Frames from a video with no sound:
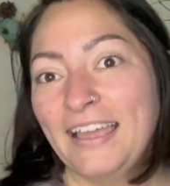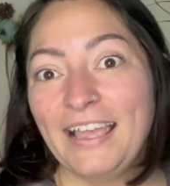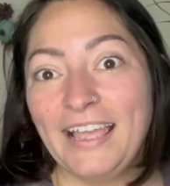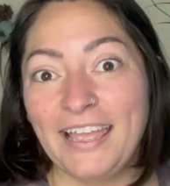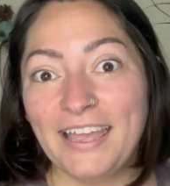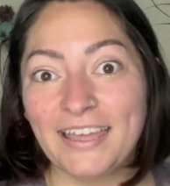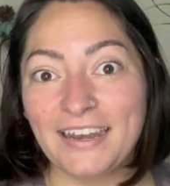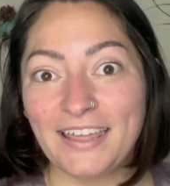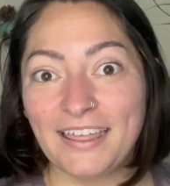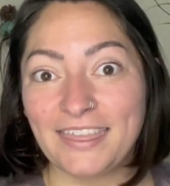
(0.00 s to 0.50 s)

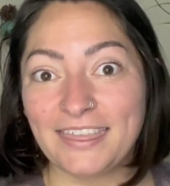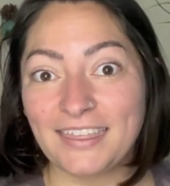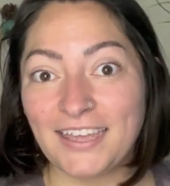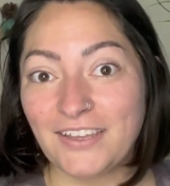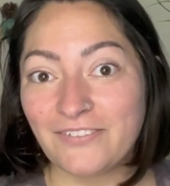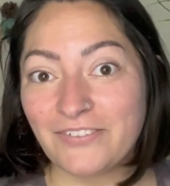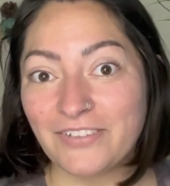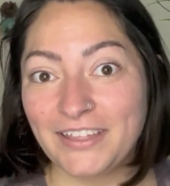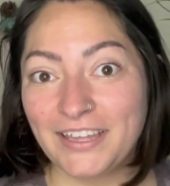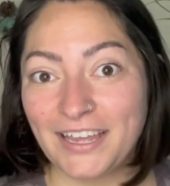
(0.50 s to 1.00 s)
And
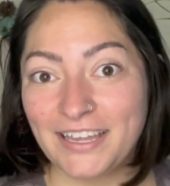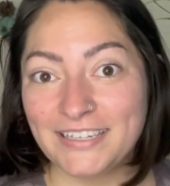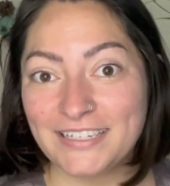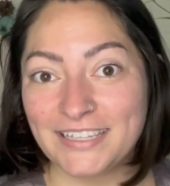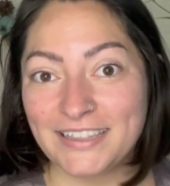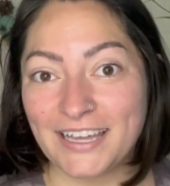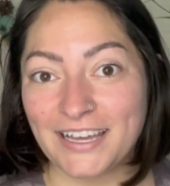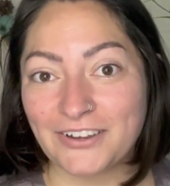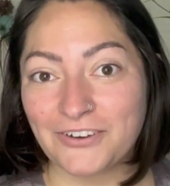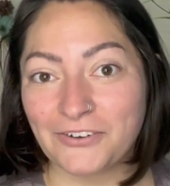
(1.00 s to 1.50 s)
thankfully I
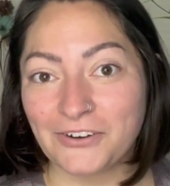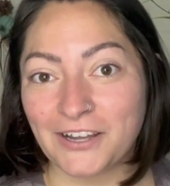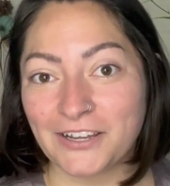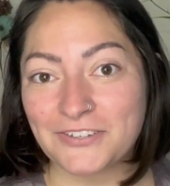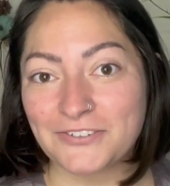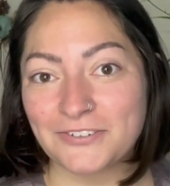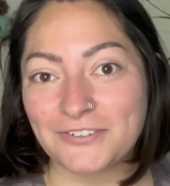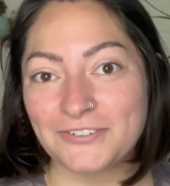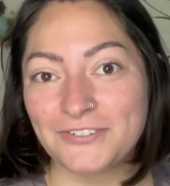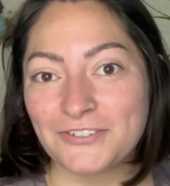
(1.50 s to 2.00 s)
did that
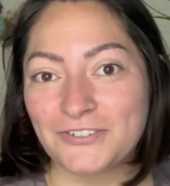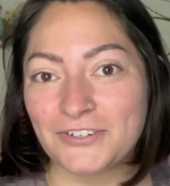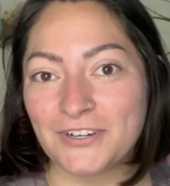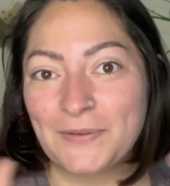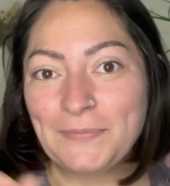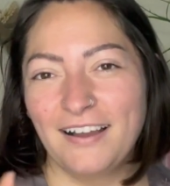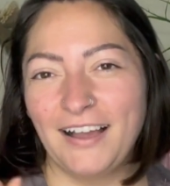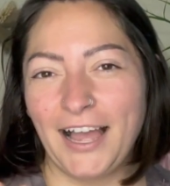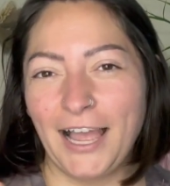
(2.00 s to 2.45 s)
Crossroads trip.